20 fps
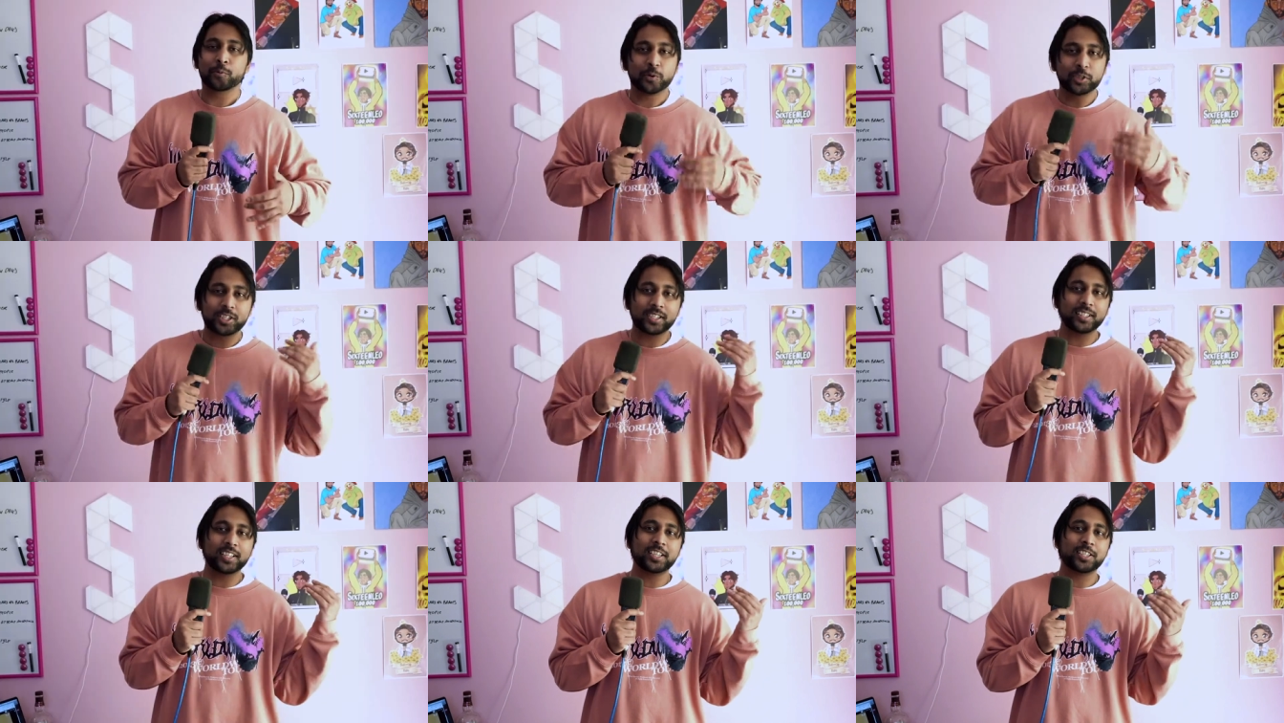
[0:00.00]

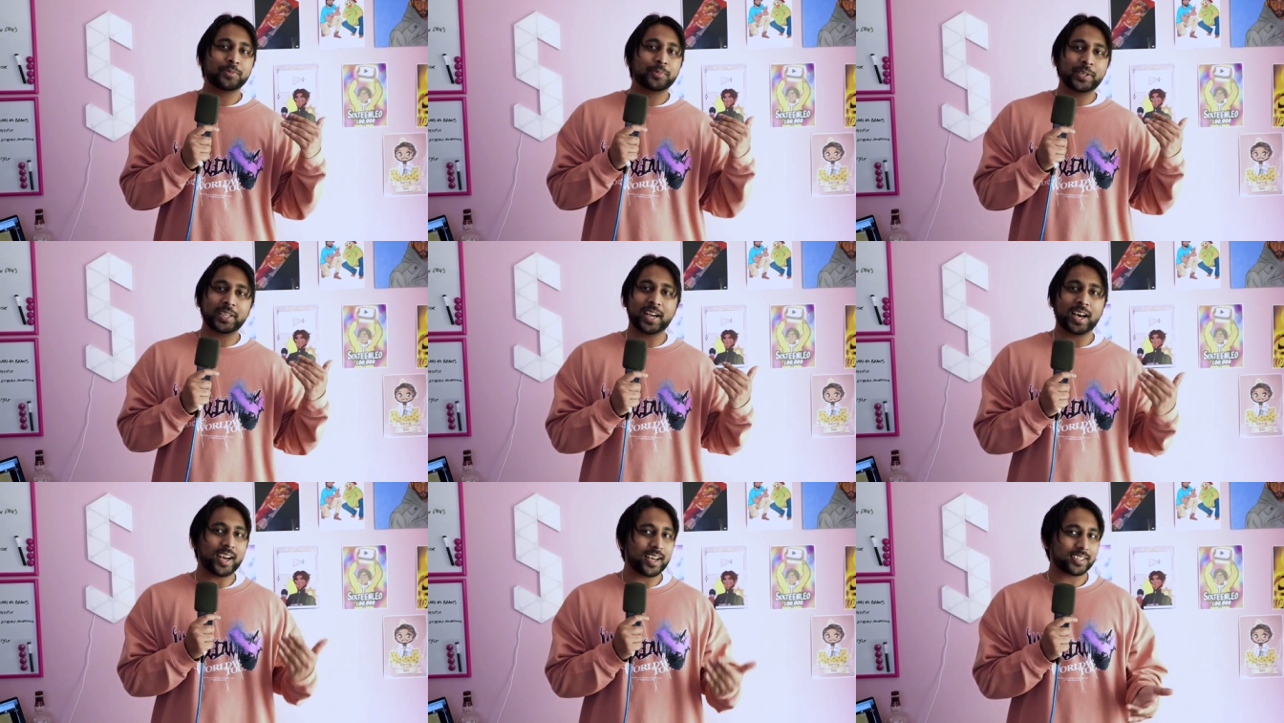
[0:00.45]
Which leads
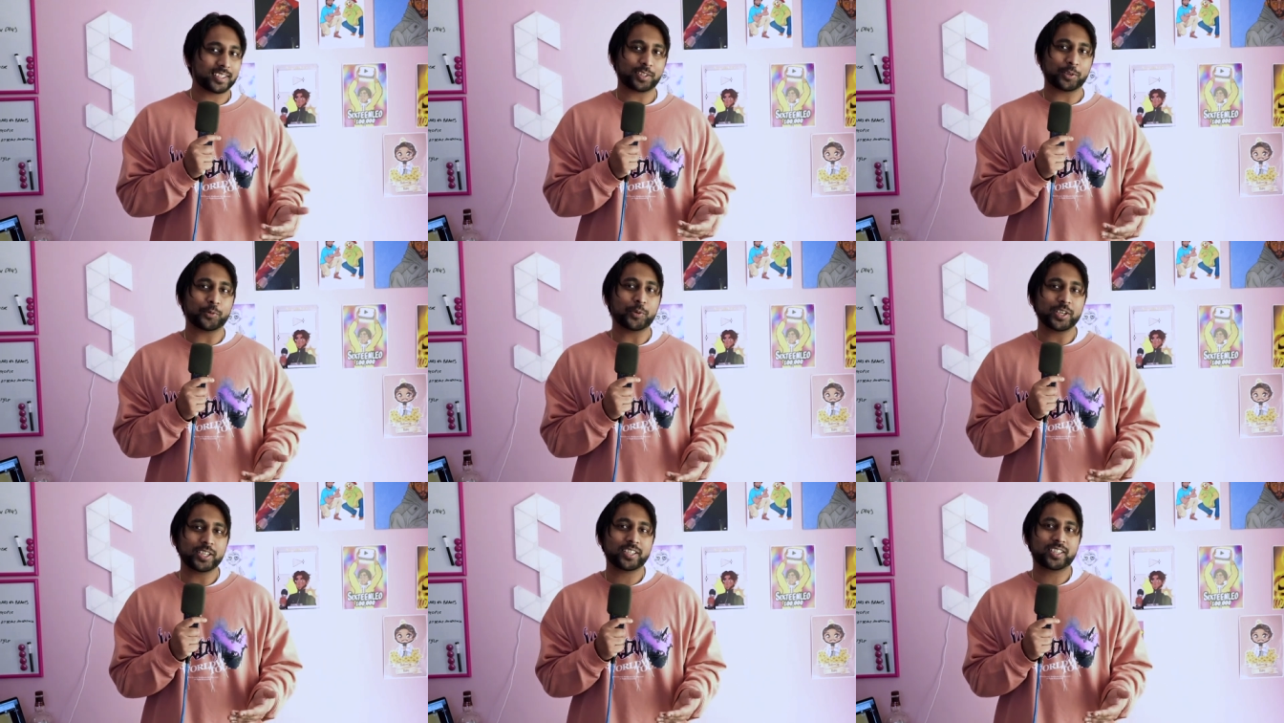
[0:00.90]
me to ask the
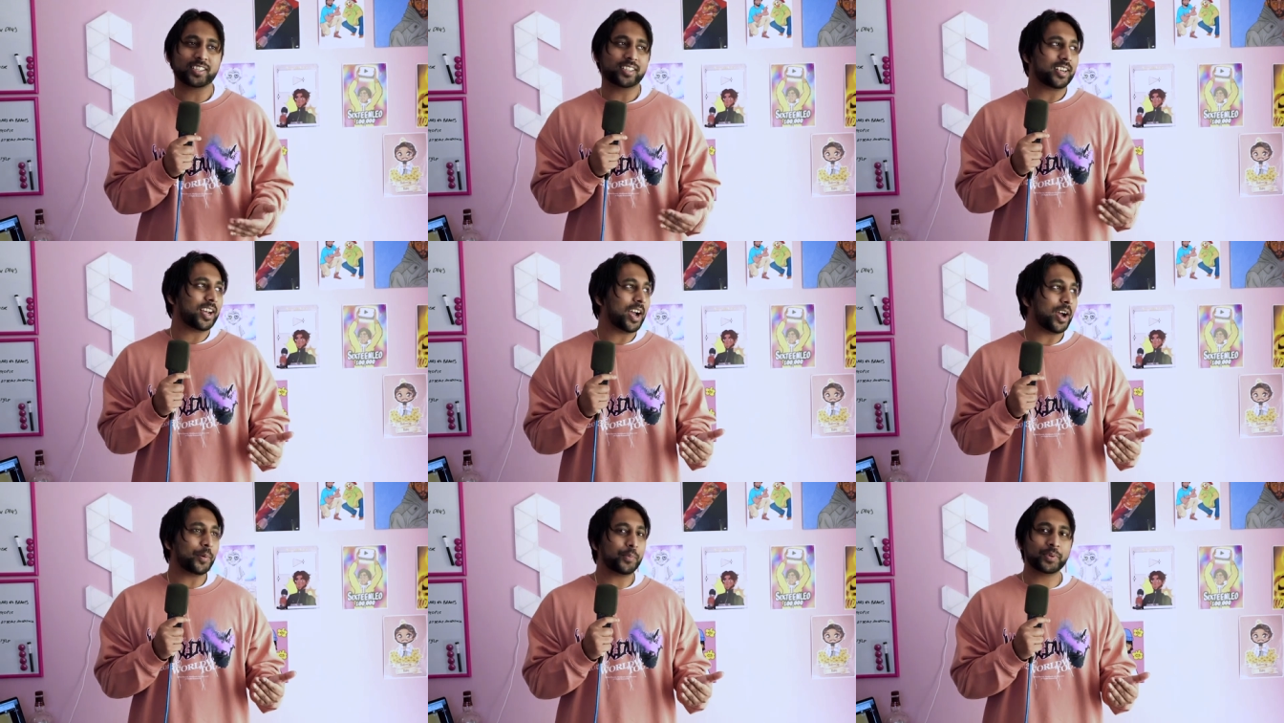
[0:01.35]
question,
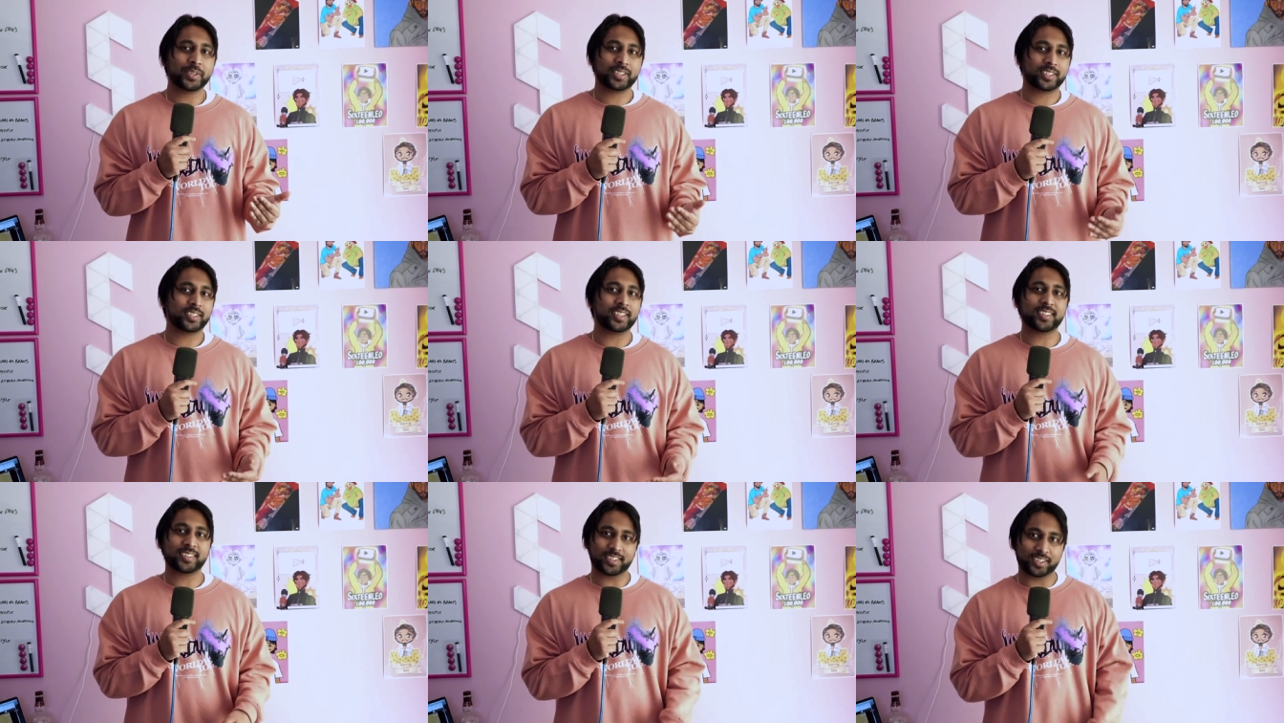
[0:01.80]
how much
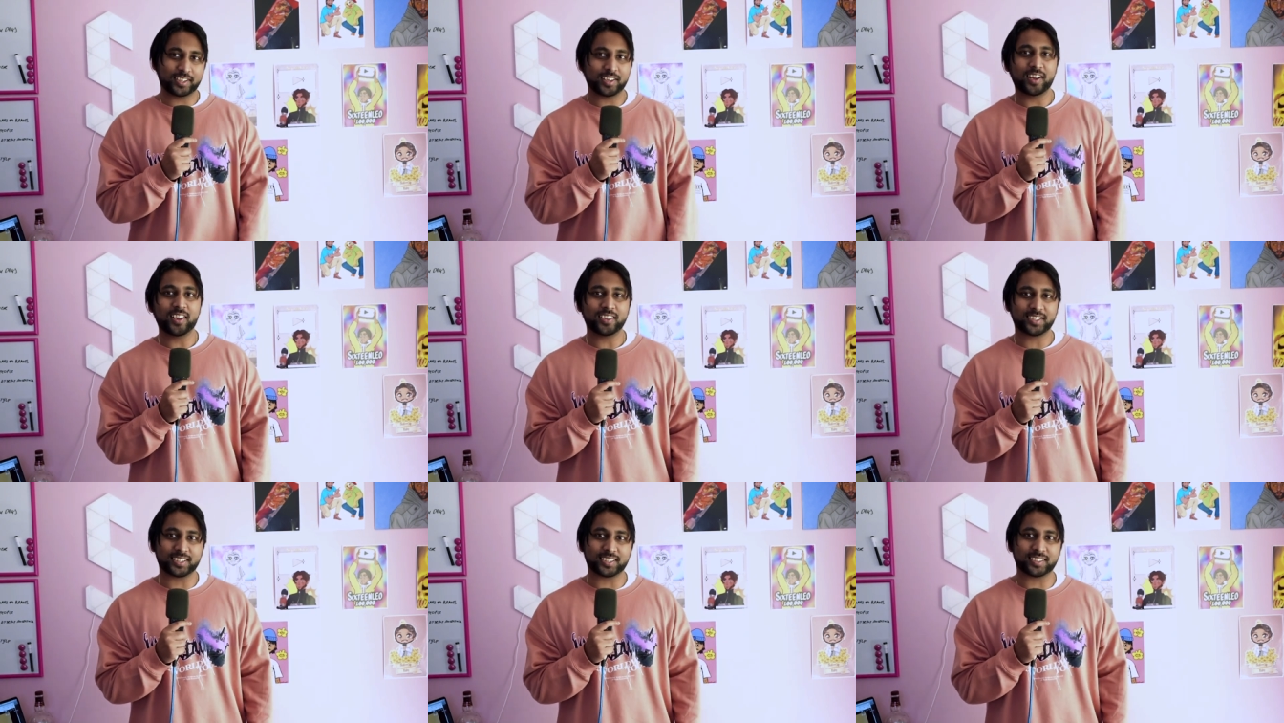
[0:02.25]
does it
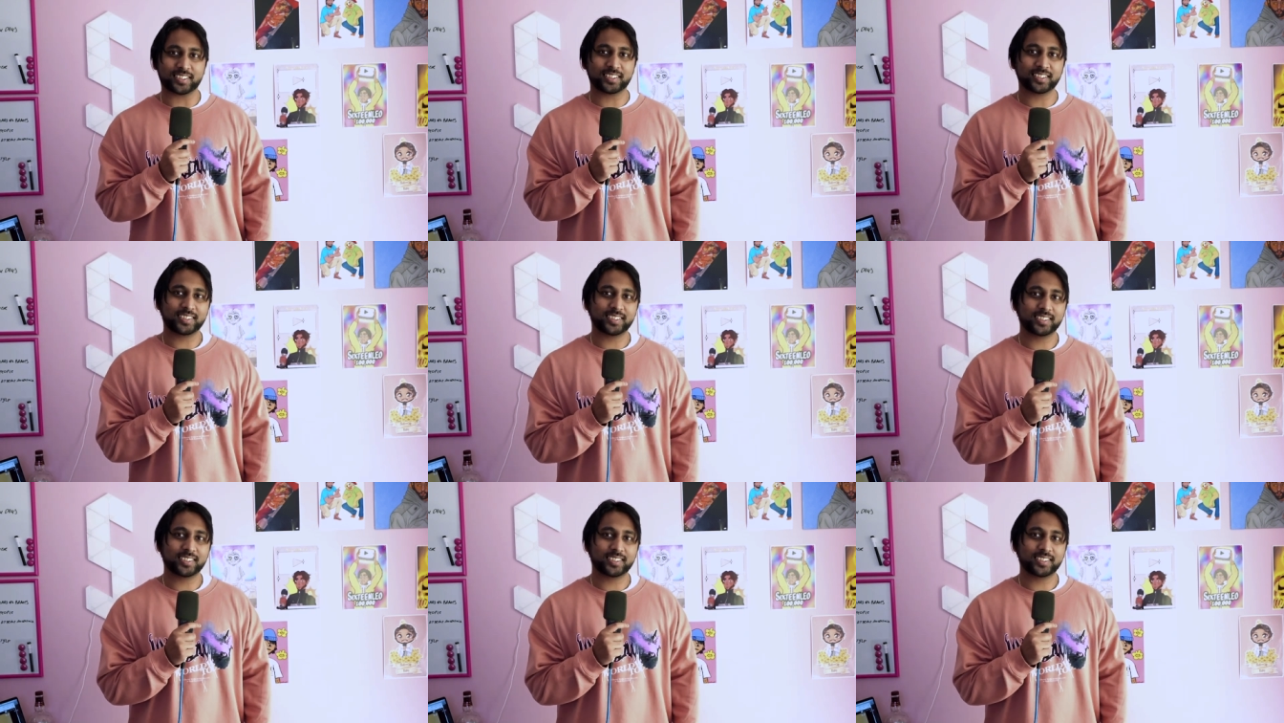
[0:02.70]
cost?